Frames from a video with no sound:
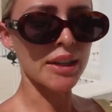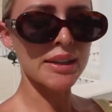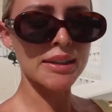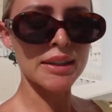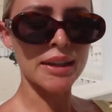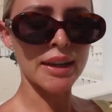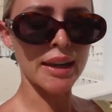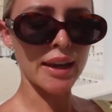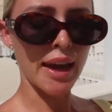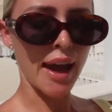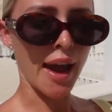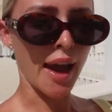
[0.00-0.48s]
It's
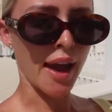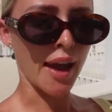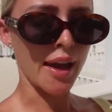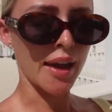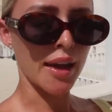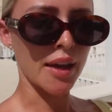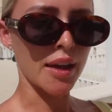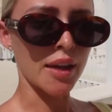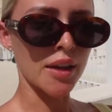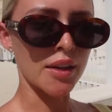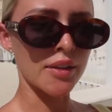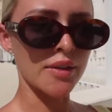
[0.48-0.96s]
in a
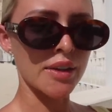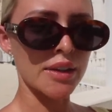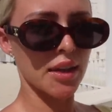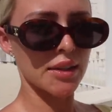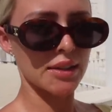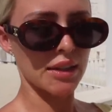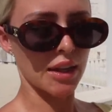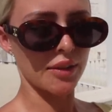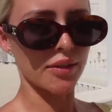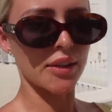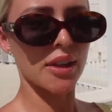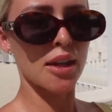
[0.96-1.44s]
cave.
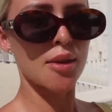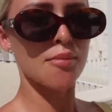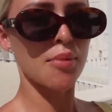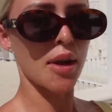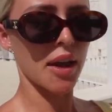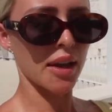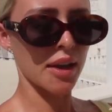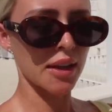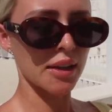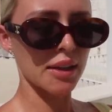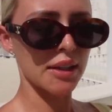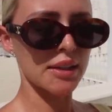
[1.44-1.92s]
It's definitely a bucket